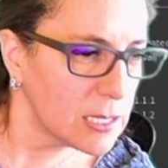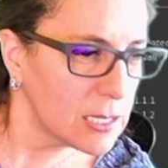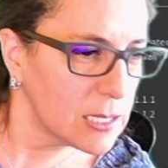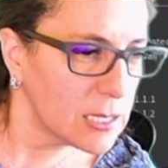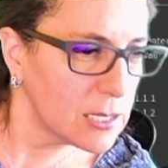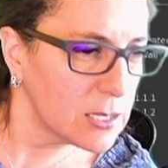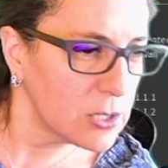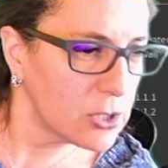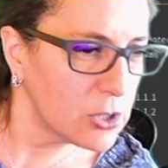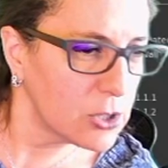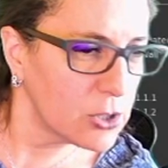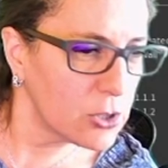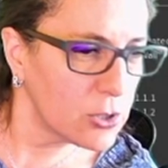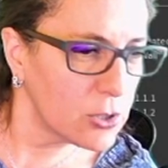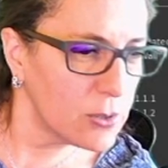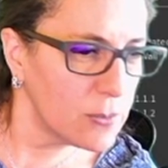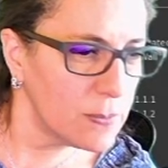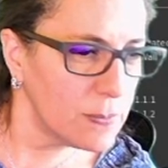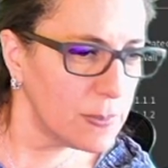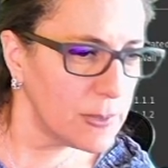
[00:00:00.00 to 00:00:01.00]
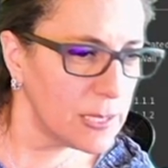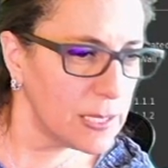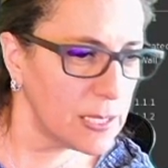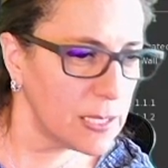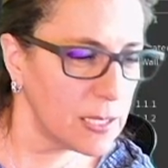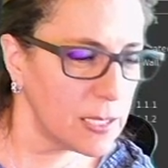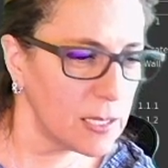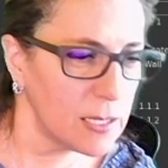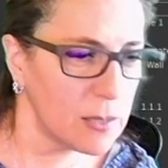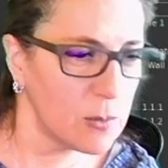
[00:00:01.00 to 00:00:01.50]
should
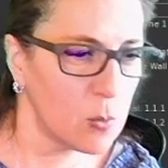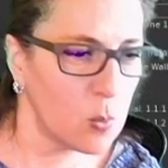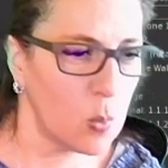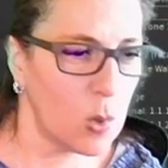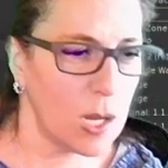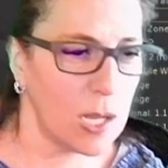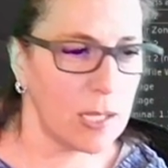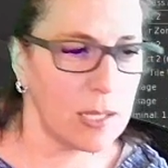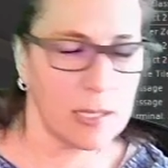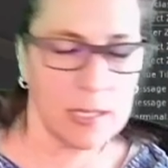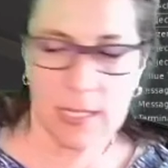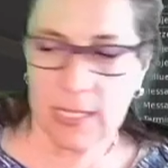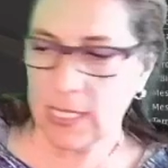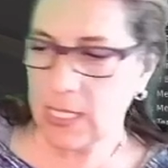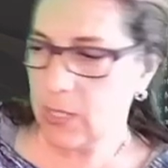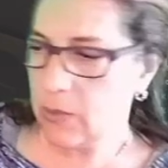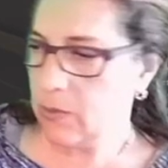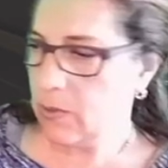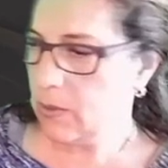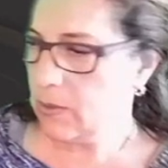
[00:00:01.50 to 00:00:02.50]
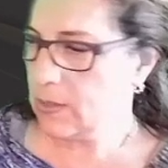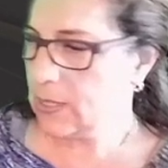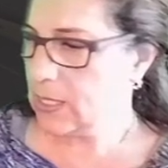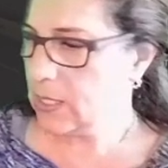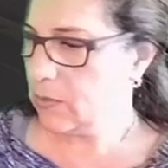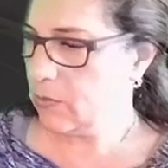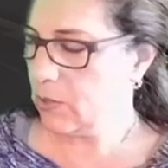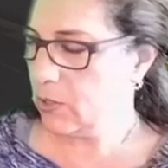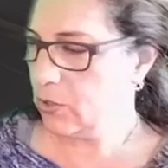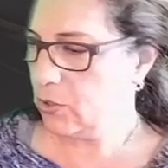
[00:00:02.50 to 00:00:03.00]
be
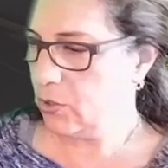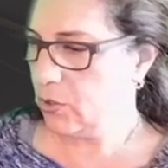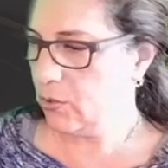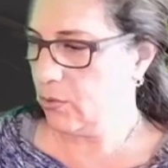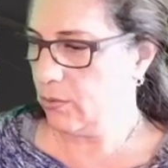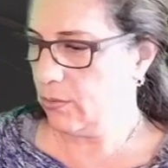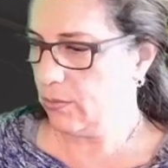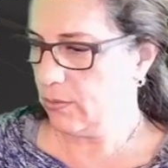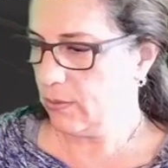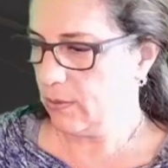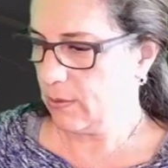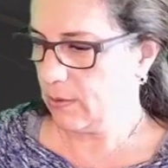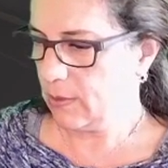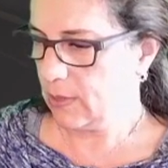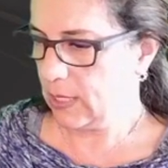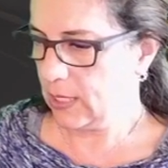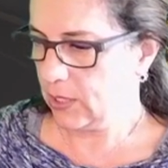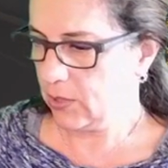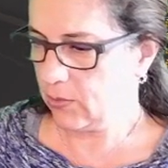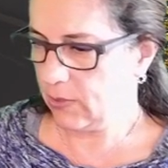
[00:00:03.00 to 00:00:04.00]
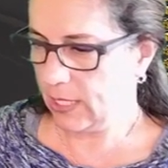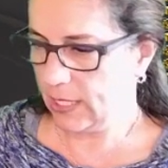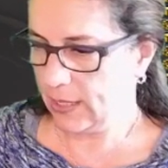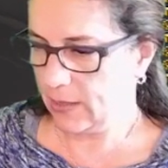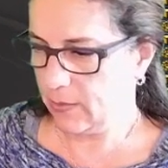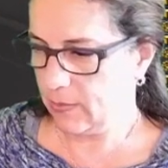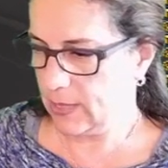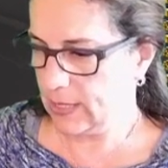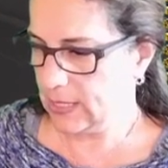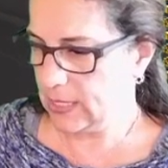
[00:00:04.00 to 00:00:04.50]
1002. That's right,
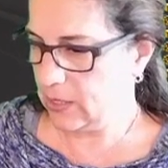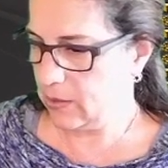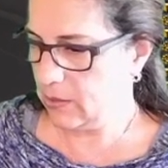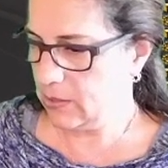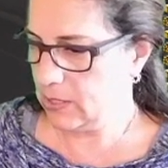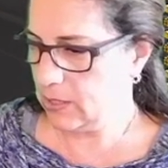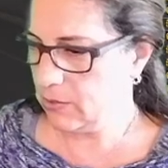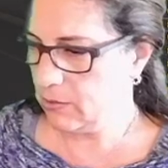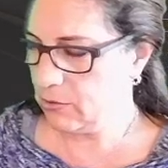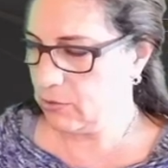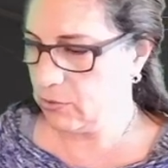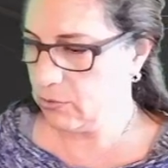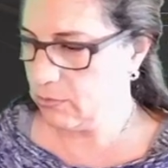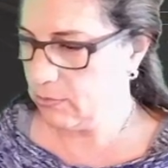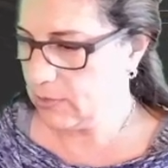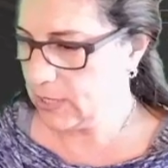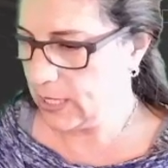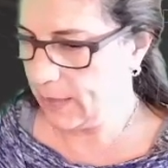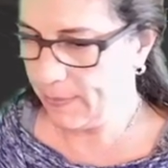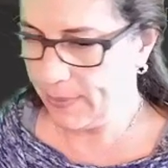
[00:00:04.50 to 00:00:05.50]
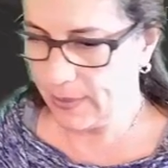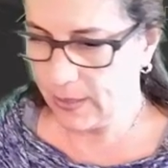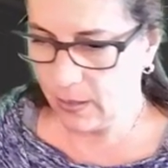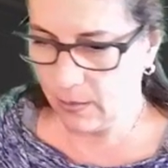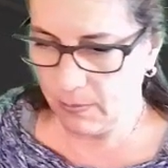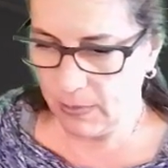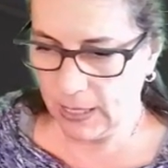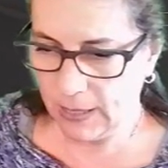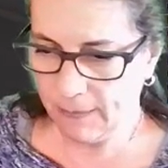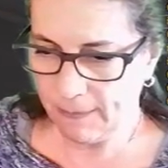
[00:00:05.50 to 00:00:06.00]
1002, capital
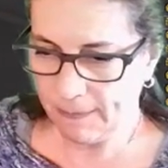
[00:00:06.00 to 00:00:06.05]
B.